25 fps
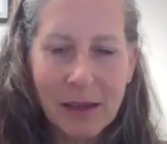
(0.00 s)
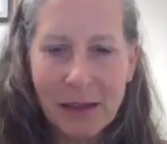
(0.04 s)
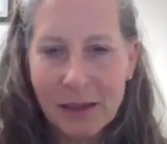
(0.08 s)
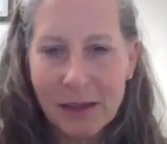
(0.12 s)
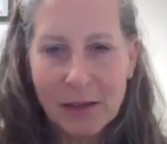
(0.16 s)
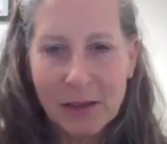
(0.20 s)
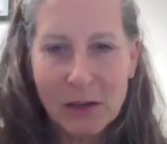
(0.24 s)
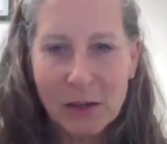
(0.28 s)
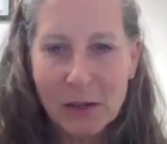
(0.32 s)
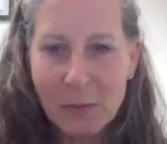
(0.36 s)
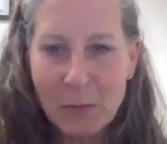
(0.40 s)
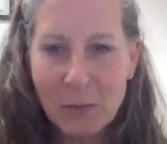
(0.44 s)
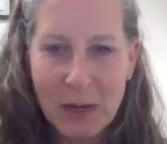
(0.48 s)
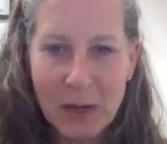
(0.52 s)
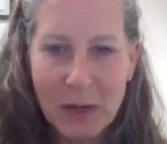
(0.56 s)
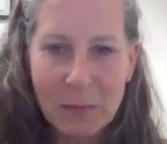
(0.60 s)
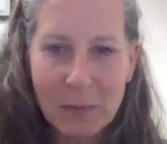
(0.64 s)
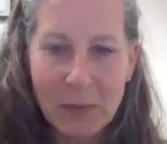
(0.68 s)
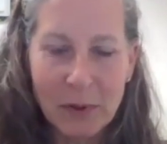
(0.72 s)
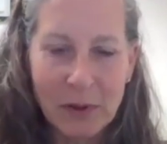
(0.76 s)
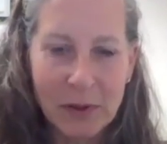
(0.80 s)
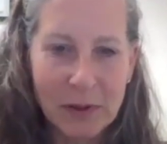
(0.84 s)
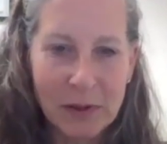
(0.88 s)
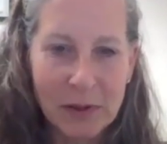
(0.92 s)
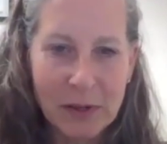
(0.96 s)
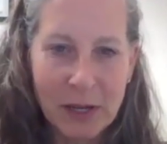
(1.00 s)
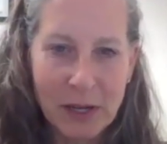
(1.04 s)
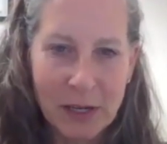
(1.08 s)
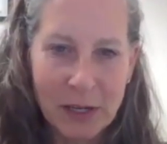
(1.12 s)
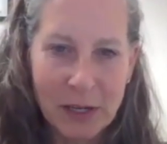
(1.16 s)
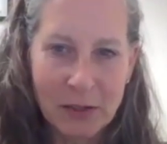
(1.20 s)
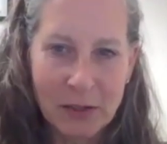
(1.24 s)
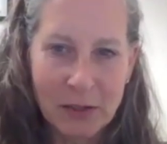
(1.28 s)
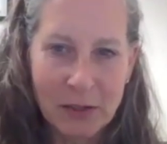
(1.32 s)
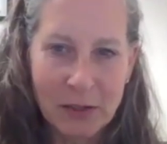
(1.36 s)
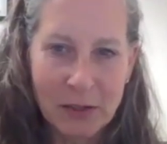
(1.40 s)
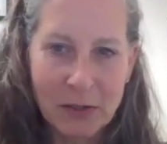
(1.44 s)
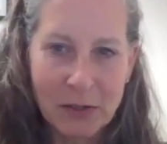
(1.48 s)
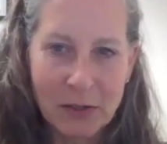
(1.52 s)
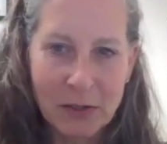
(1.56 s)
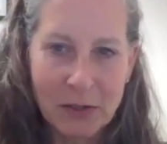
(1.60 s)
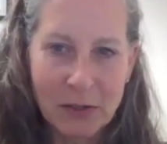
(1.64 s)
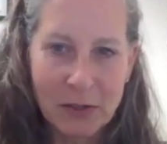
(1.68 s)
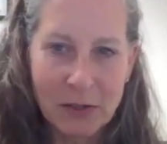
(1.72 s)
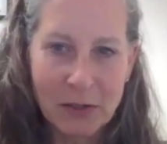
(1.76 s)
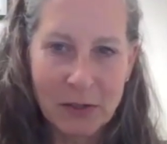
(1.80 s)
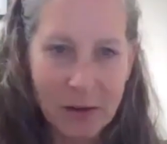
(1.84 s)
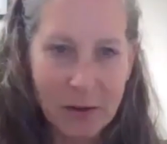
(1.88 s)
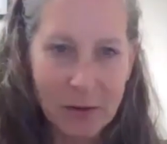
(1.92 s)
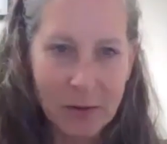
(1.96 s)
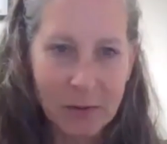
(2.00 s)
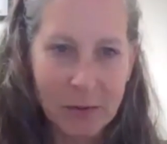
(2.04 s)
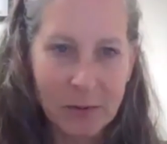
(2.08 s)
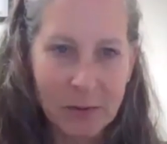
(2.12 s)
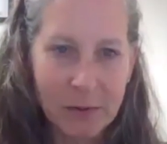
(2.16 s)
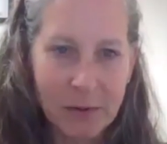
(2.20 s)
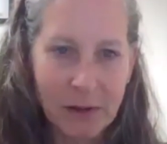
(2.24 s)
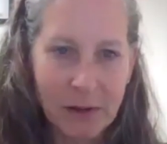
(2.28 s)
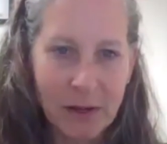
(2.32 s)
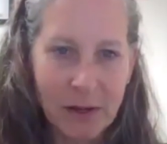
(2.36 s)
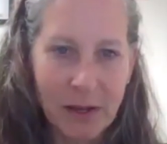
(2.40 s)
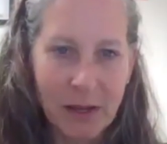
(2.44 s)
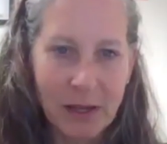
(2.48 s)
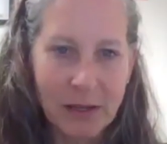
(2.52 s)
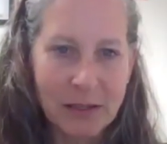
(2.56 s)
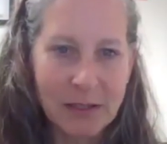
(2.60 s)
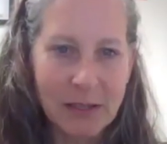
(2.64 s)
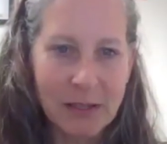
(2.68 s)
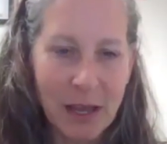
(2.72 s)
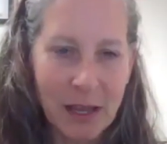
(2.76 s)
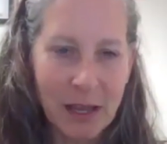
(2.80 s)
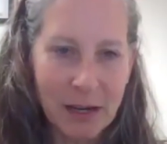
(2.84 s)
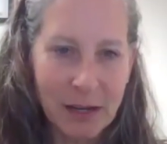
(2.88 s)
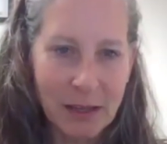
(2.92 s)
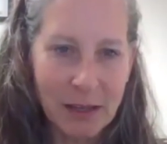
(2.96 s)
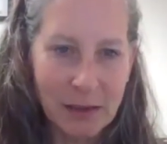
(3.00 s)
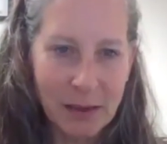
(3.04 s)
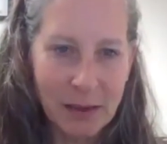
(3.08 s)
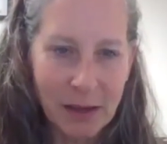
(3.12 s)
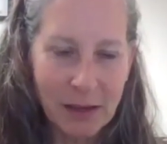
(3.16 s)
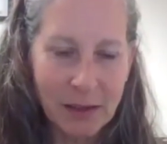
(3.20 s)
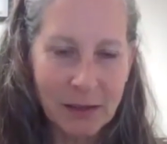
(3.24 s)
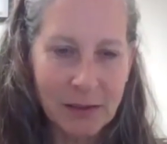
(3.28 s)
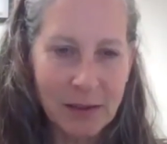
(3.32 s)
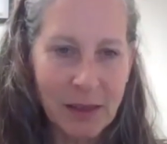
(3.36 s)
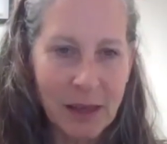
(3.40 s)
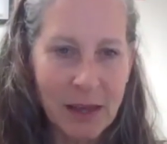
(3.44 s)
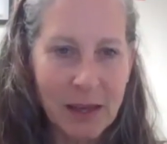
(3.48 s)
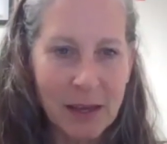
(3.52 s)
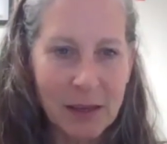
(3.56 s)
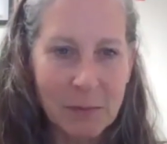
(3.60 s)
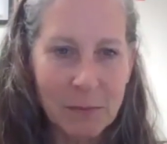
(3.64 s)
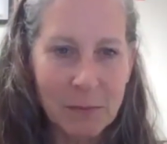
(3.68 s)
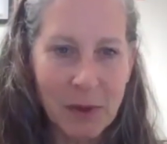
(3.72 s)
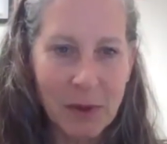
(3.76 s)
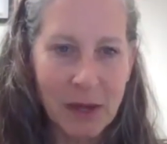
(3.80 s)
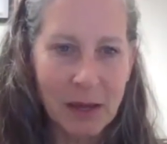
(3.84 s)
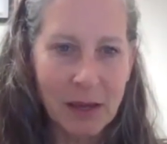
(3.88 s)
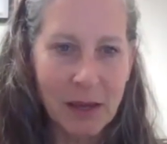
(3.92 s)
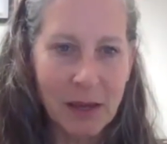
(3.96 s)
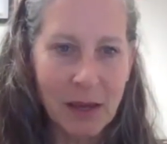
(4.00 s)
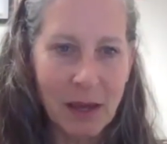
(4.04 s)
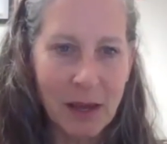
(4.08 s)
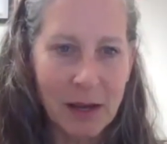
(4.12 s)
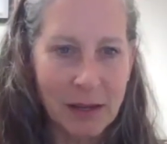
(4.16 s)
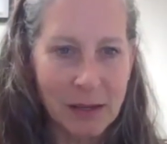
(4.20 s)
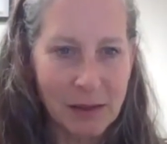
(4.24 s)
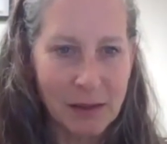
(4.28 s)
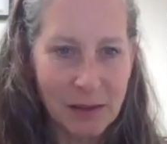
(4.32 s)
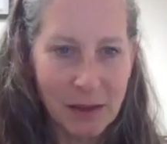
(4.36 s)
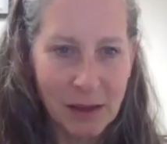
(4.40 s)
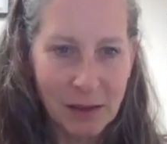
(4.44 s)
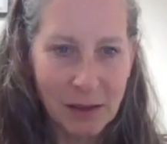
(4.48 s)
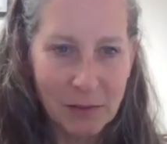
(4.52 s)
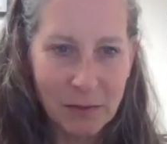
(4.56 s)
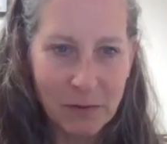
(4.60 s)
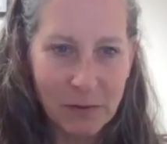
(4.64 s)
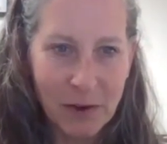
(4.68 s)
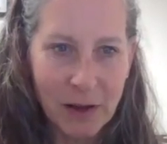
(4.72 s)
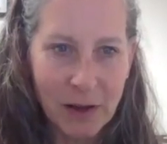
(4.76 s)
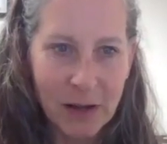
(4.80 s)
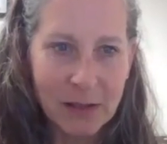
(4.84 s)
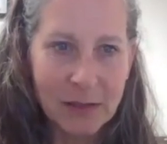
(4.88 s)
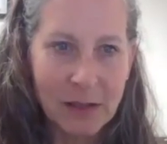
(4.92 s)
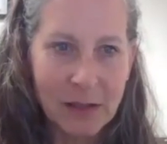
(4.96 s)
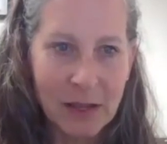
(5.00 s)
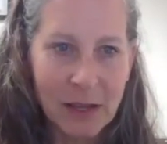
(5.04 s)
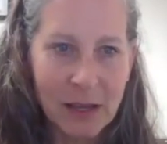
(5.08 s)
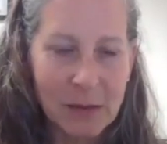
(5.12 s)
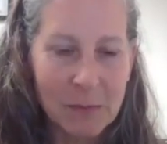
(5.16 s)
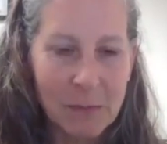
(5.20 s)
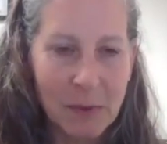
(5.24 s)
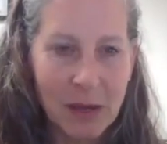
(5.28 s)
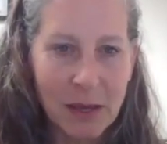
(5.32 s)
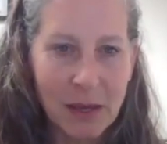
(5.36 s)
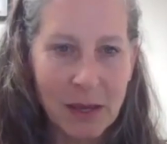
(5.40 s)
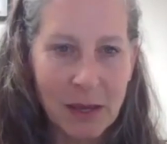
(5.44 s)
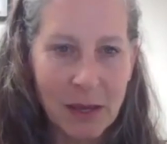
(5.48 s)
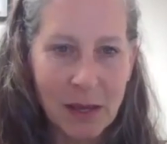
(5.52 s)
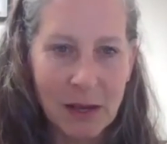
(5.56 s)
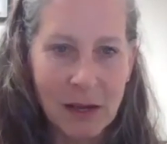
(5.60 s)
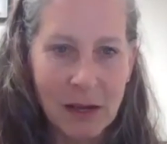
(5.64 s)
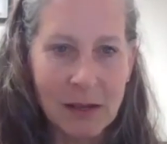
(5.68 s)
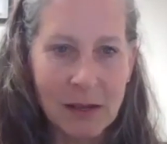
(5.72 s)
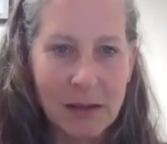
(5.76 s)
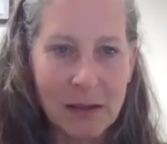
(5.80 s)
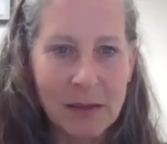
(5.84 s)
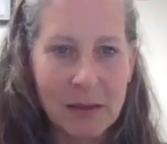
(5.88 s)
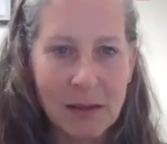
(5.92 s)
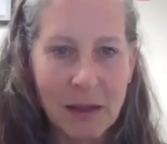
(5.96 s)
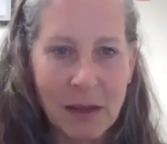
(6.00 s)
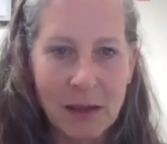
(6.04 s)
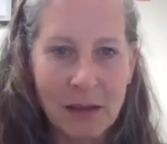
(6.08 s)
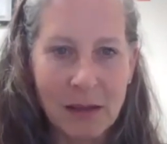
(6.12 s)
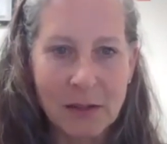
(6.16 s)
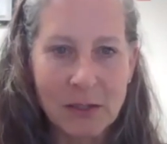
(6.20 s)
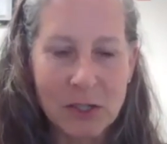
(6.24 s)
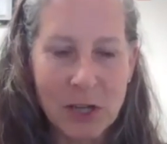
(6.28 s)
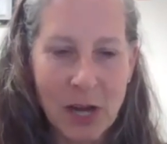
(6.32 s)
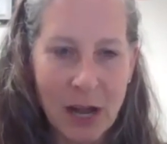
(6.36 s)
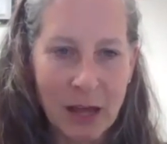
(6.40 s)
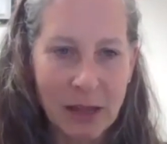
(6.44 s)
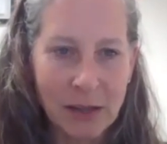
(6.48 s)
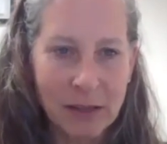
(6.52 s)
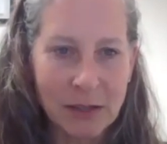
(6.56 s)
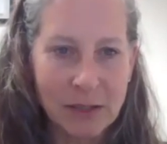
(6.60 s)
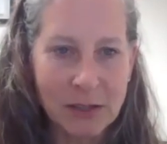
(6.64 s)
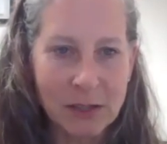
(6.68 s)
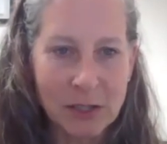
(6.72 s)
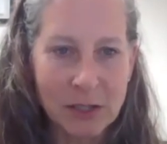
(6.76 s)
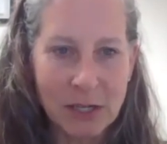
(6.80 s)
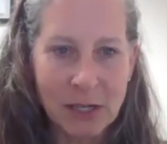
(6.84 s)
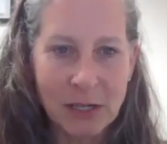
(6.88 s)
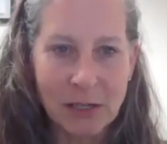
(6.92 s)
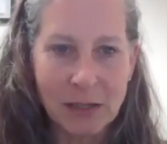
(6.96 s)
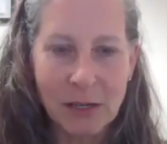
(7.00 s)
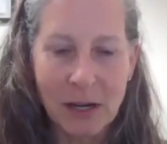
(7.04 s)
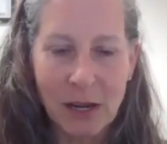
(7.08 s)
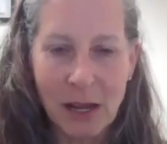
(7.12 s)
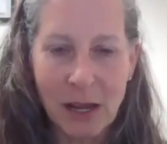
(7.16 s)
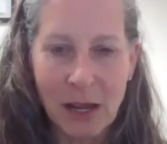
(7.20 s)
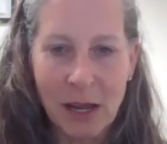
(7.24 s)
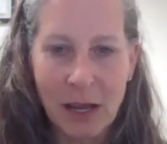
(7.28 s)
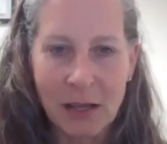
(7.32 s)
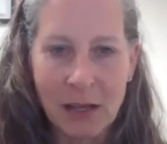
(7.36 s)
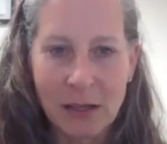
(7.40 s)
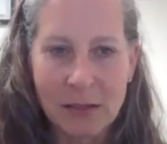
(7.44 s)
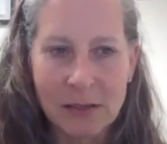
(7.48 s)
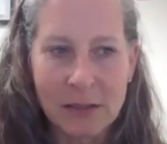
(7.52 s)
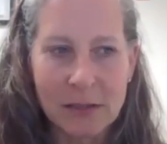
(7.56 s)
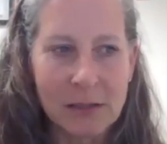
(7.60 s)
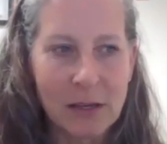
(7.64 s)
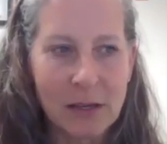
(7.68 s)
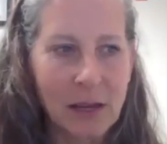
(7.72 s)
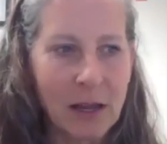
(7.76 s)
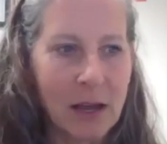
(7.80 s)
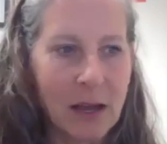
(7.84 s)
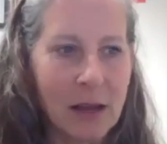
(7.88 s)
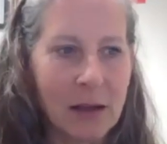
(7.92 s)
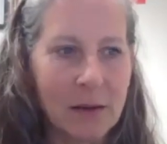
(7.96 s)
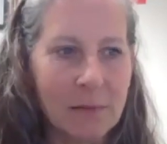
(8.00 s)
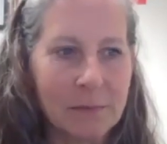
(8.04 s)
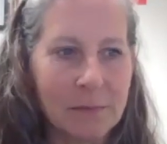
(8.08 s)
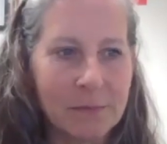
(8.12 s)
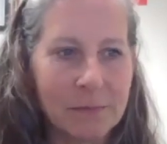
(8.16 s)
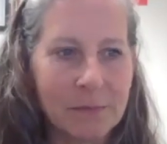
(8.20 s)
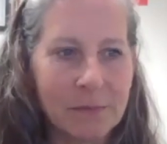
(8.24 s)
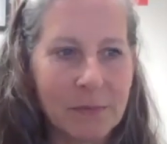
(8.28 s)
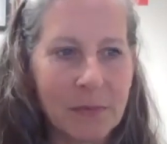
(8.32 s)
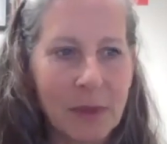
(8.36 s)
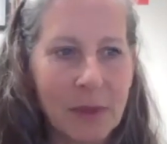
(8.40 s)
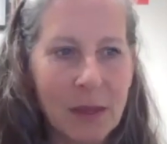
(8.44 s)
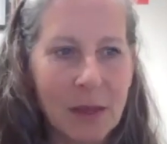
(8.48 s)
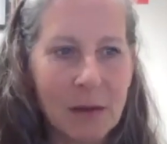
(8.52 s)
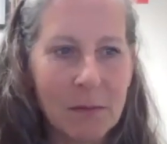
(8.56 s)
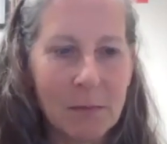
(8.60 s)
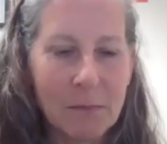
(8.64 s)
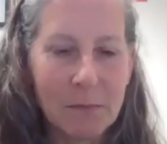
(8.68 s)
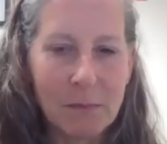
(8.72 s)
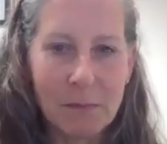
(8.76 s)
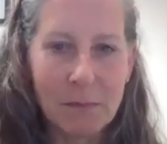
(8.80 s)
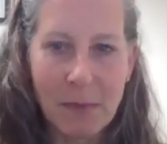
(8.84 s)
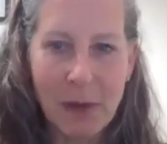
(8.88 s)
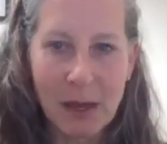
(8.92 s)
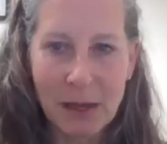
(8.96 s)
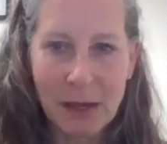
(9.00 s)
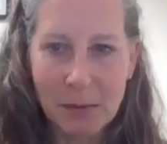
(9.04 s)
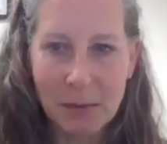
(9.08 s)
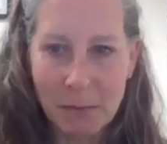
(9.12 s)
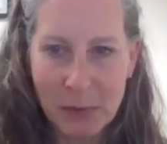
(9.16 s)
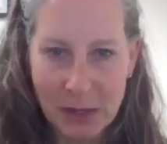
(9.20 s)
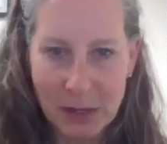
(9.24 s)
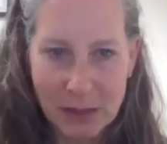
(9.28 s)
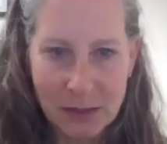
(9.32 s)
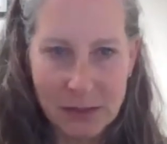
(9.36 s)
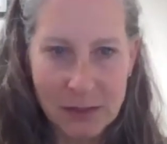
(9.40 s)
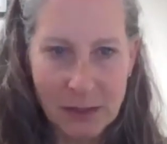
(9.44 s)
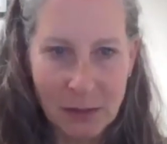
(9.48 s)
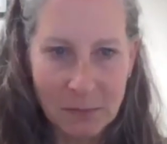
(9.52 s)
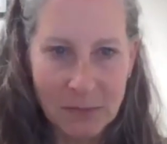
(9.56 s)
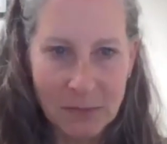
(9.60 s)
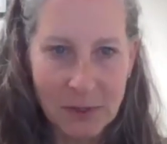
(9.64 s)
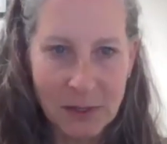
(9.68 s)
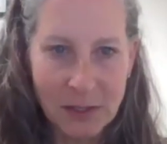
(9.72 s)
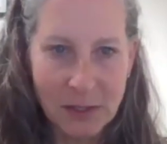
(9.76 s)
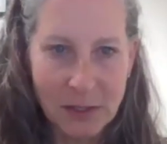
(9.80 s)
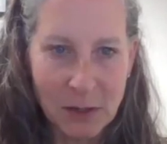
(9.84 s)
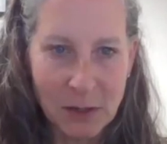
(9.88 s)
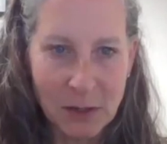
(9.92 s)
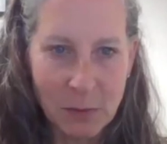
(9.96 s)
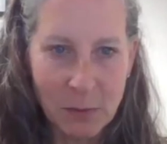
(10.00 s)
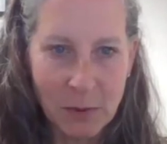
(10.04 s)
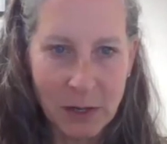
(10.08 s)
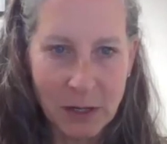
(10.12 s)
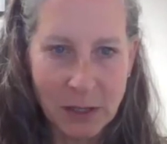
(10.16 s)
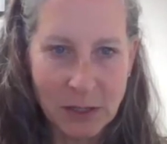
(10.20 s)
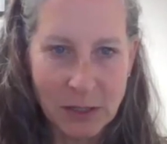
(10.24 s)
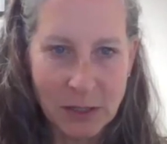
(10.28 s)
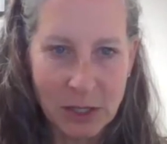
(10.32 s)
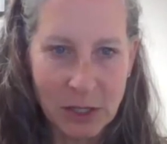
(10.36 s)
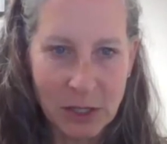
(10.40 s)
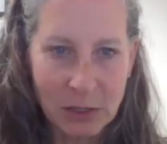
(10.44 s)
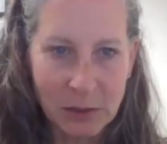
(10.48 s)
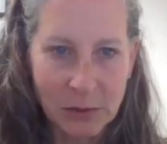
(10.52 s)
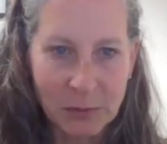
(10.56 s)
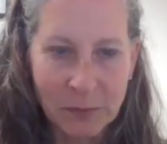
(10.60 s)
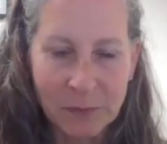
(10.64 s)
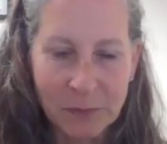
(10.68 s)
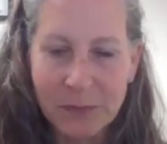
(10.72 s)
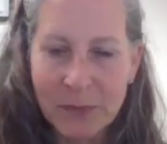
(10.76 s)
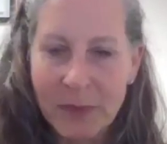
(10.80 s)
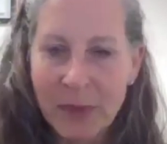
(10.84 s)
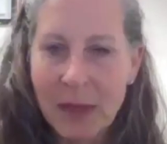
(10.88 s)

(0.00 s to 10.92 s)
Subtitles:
good people can draw you into anything. They can make anything fun. They can make anything challenging, and make it be something you want to do.